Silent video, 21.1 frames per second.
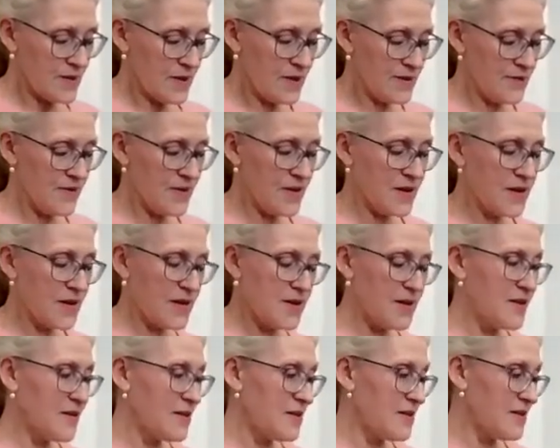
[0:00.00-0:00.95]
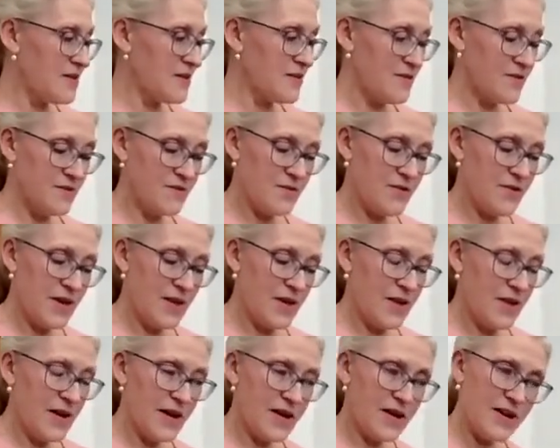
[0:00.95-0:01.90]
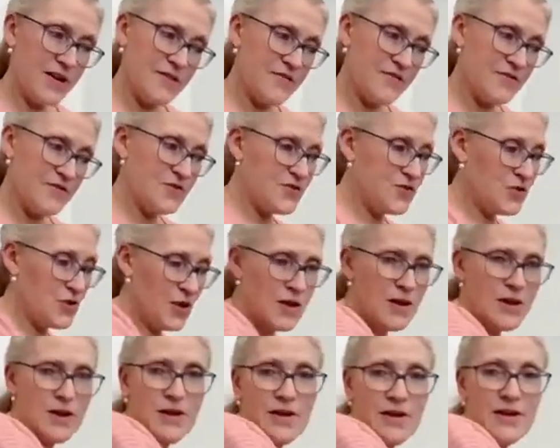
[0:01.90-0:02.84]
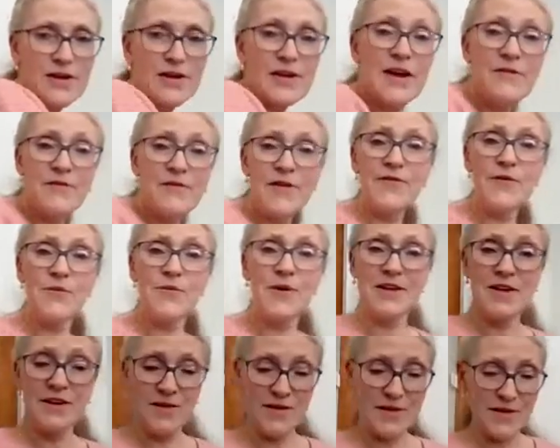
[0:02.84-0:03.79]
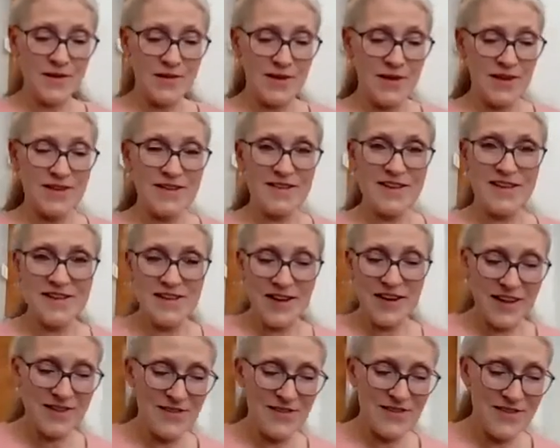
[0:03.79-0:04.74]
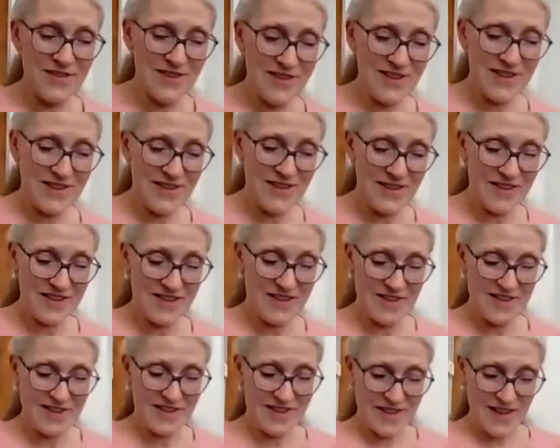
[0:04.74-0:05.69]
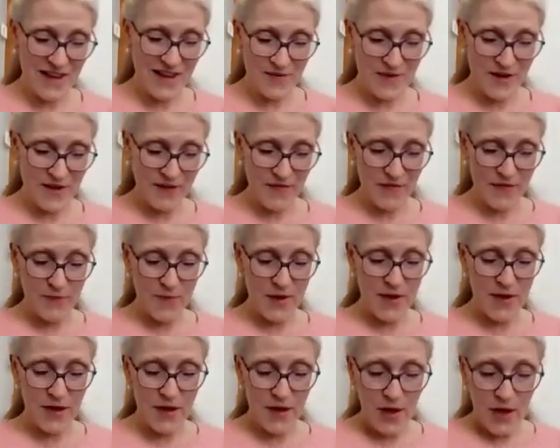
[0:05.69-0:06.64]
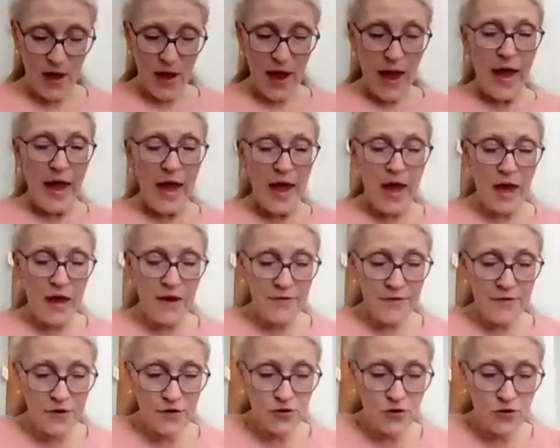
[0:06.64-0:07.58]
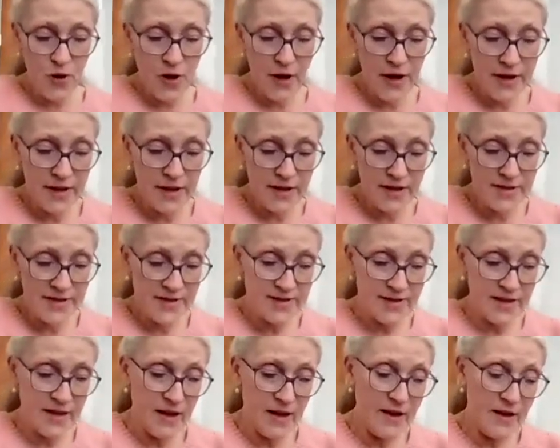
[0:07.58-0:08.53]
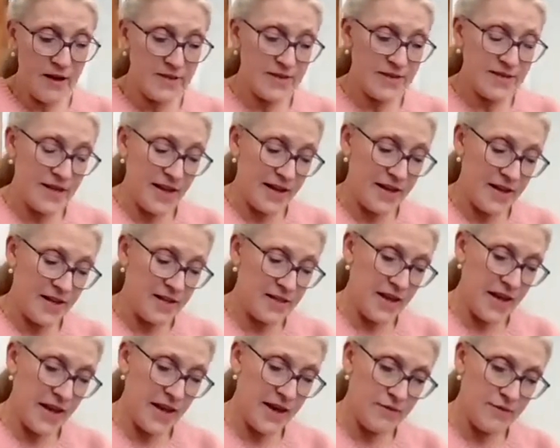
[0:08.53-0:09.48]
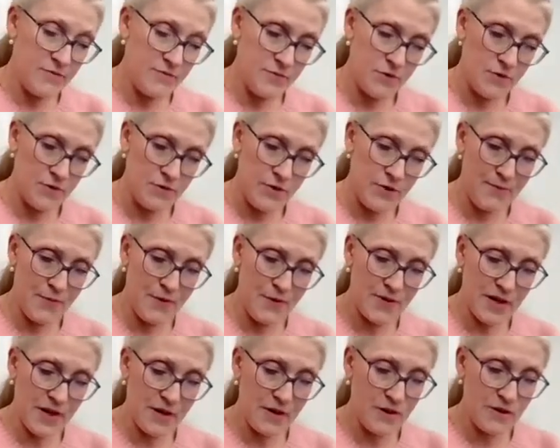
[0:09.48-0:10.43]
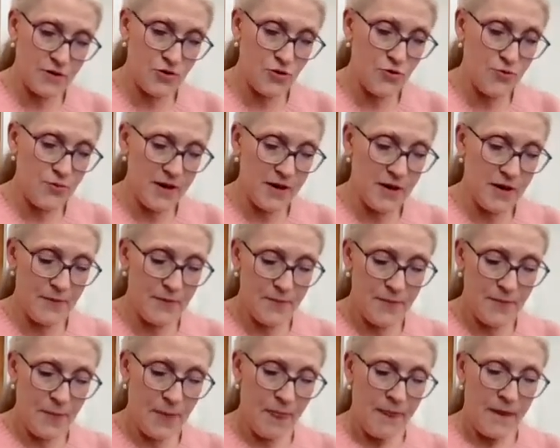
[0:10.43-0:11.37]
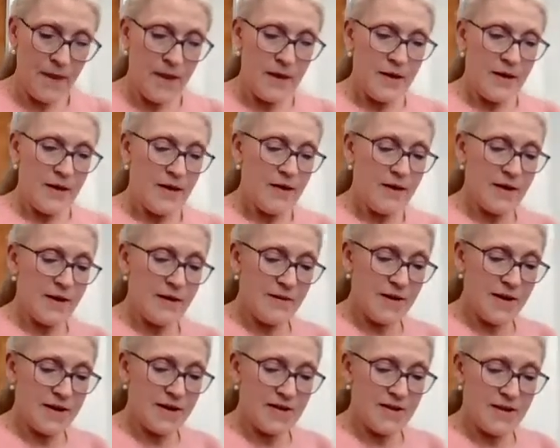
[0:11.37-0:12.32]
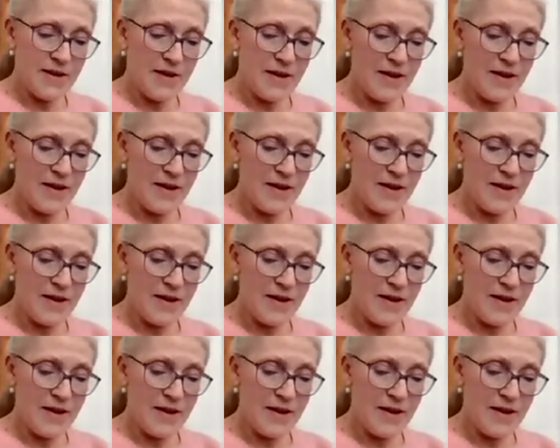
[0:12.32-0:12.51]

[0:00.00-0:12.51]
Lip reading: Kind of like I kind of gave everybody all the goodies and didn't save enough for me. If your twine is sliding down, whoa, that piece I cut too big. All right,